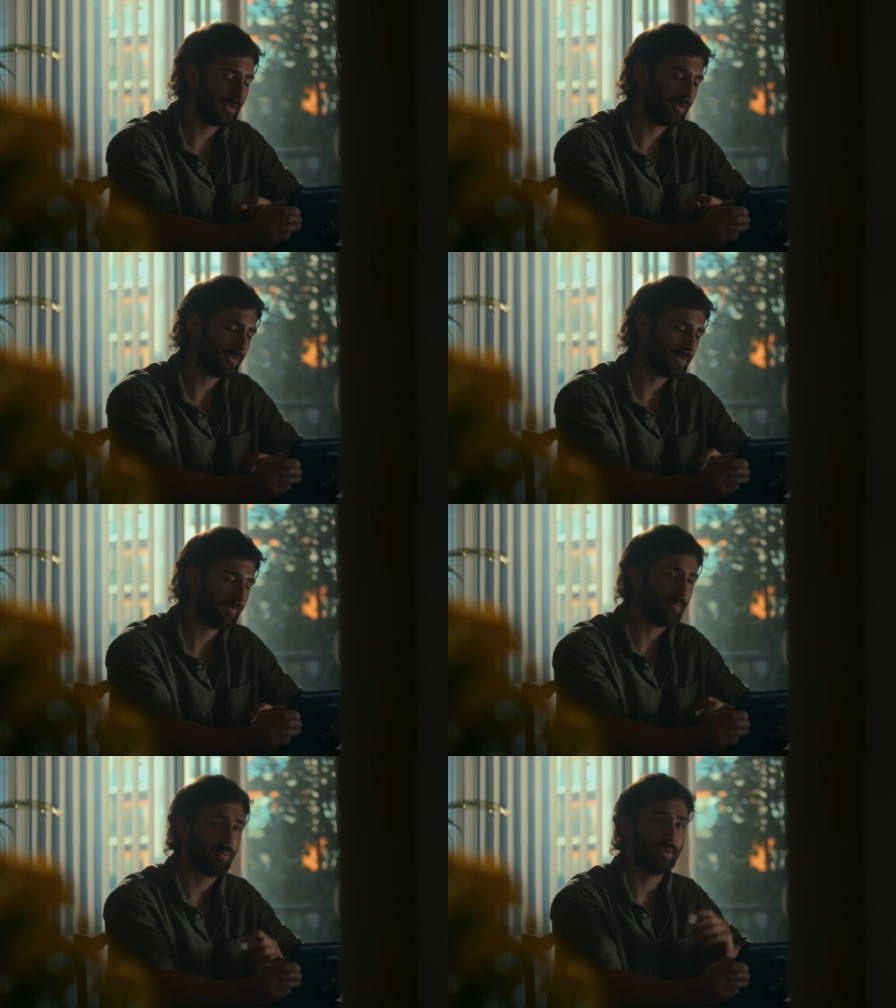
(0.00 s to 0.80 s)
And also
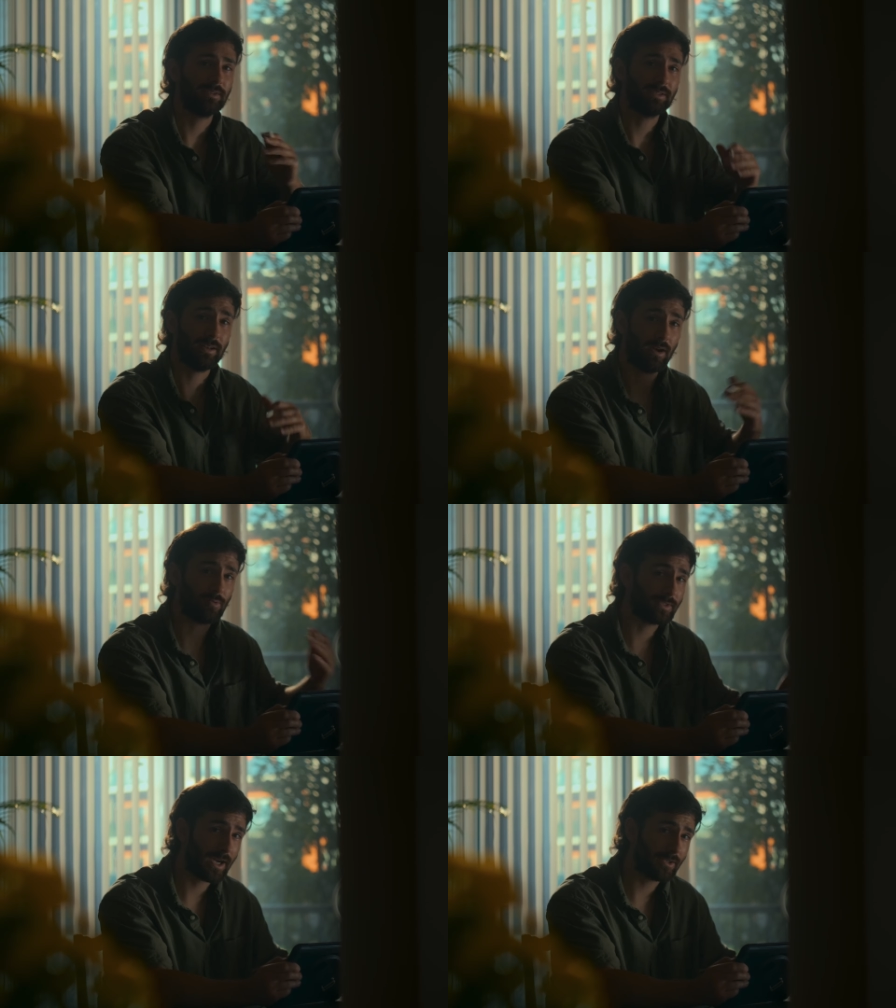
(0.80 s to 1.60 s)
if you put the stand
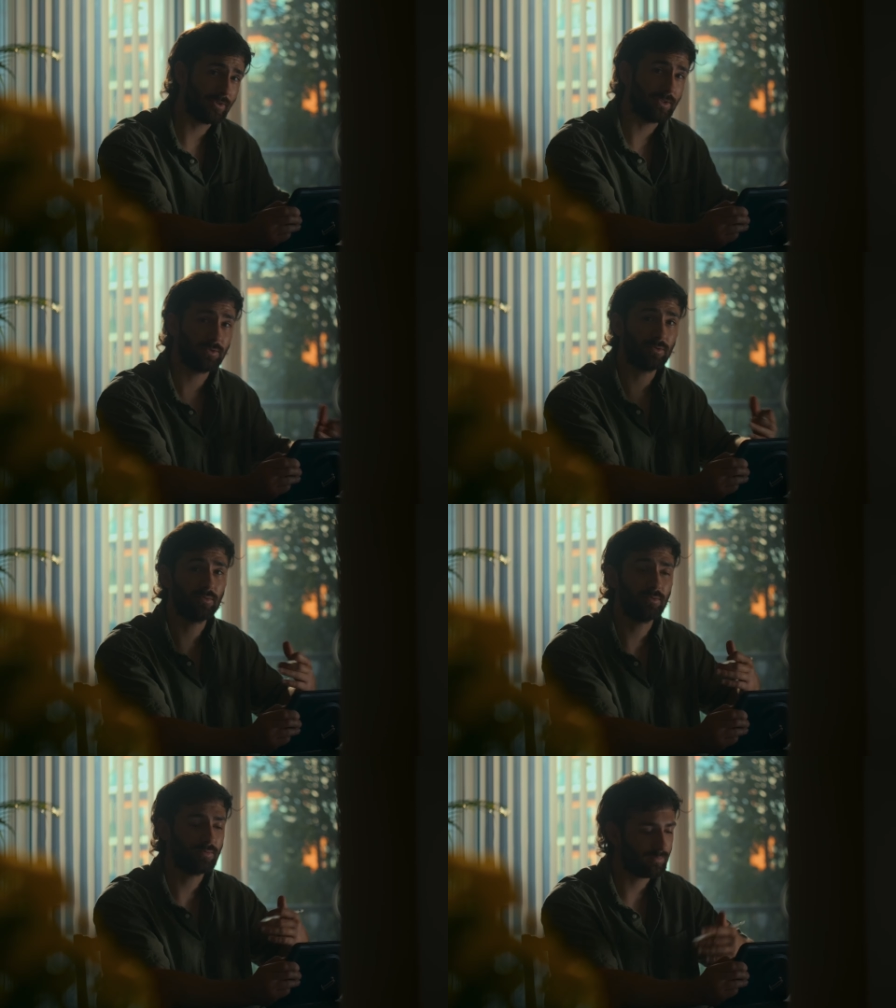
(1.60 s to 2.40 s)
outside, you need to
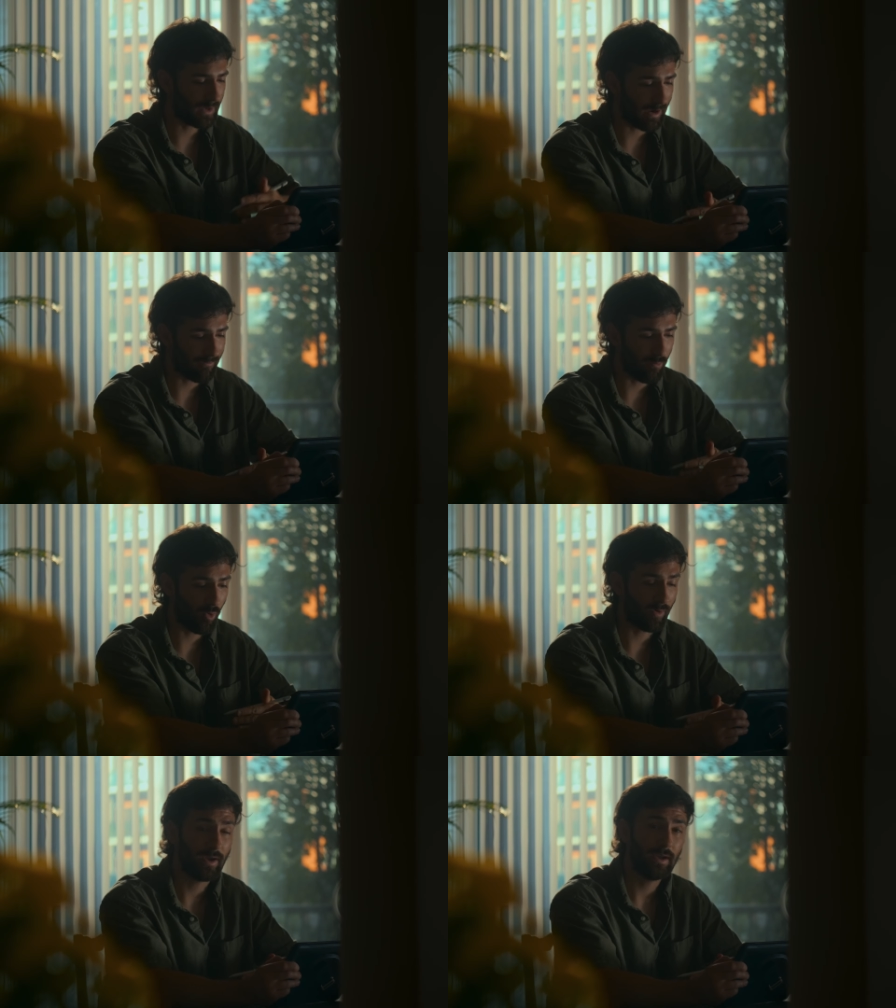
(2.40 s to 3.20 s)
have
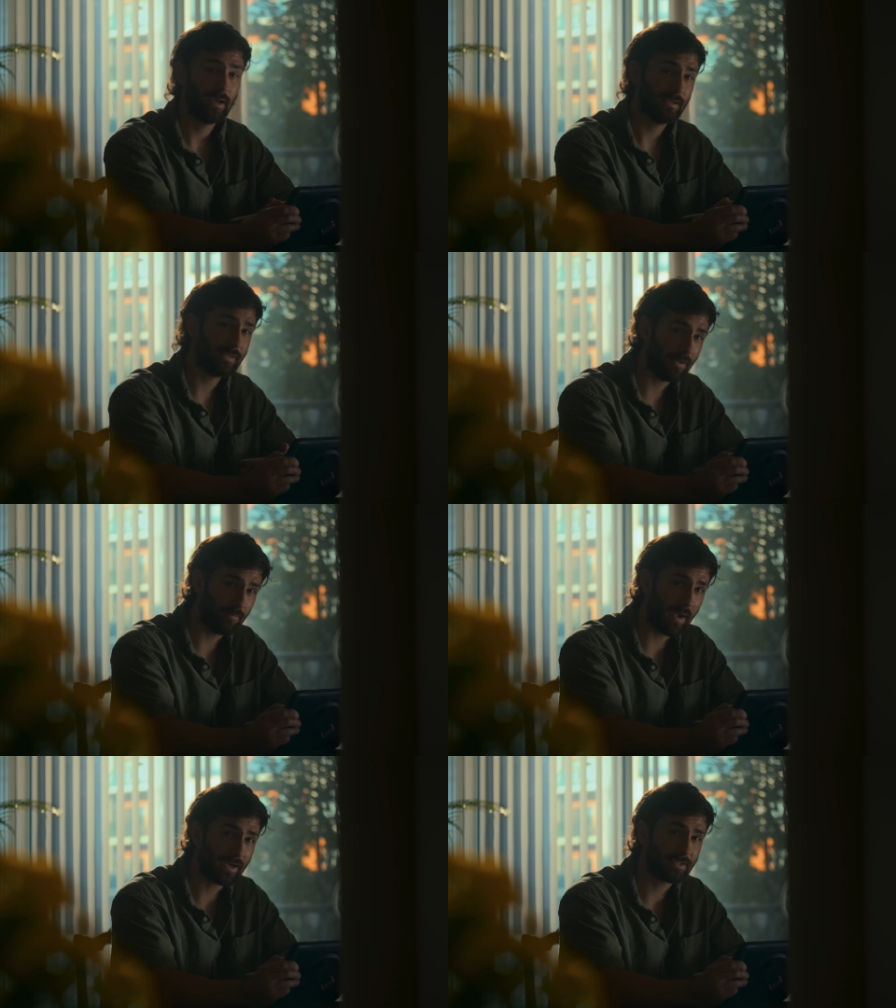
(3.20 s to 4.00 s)
more
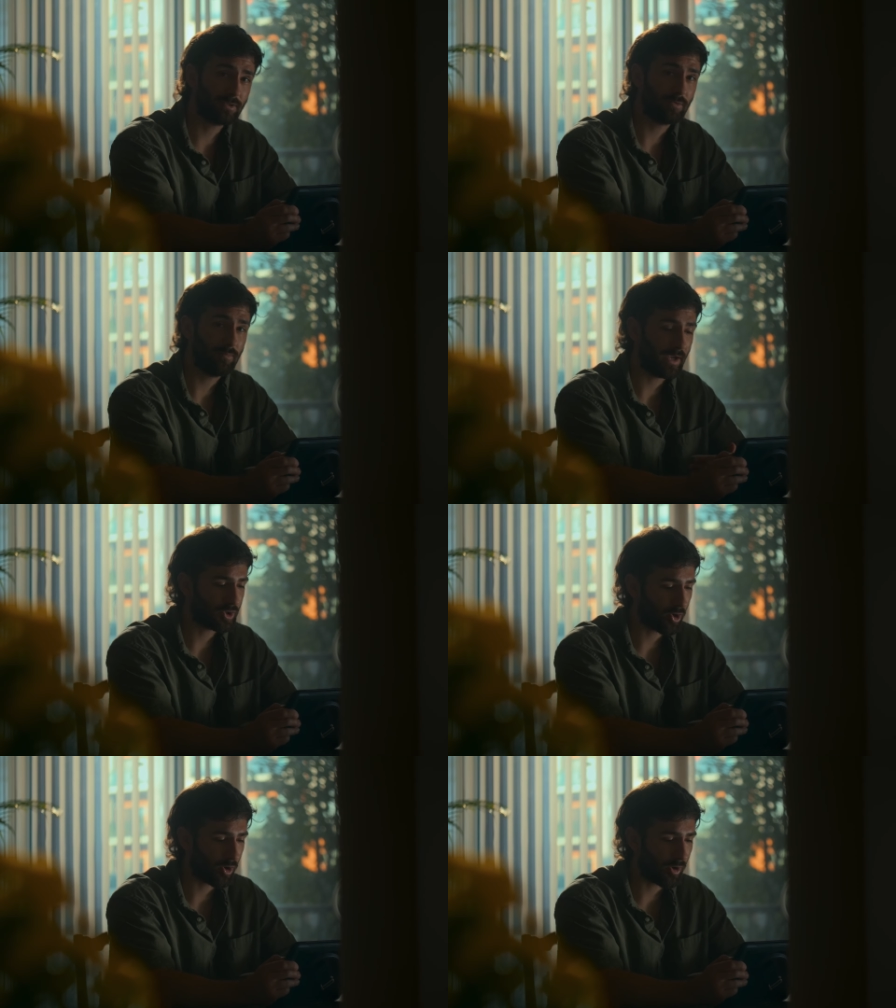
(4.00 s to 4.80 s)
sandbags to make
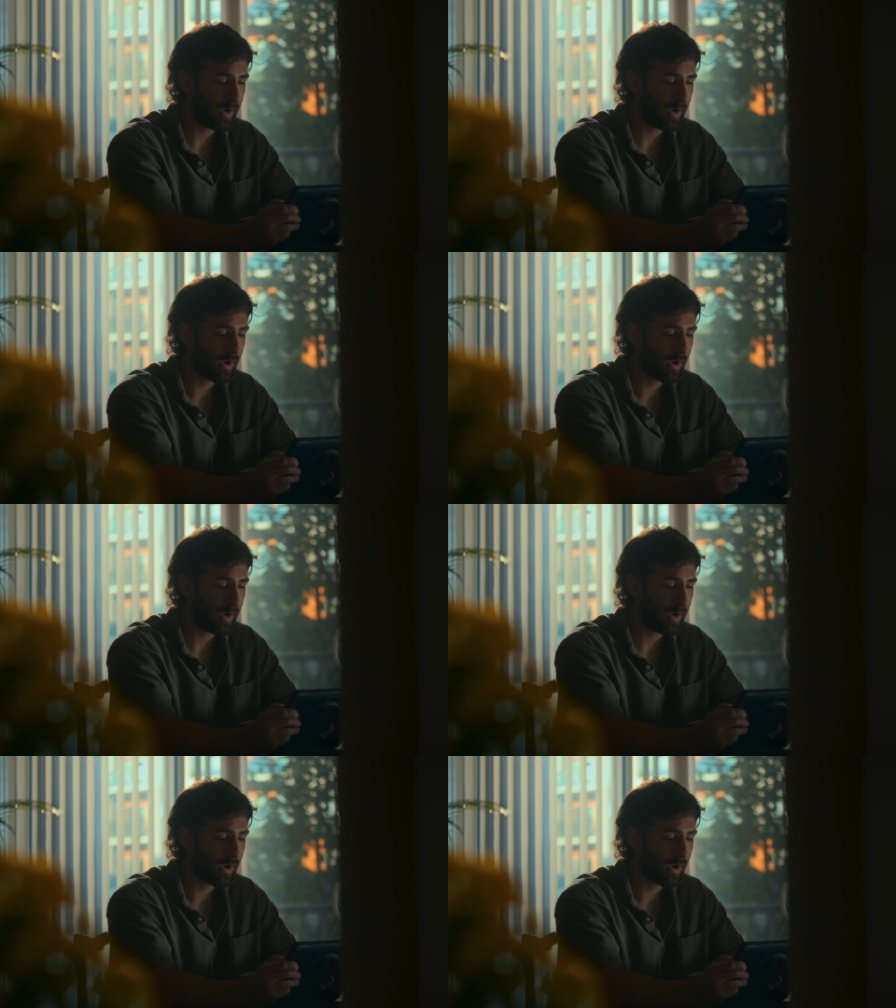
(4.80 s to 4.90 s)
sure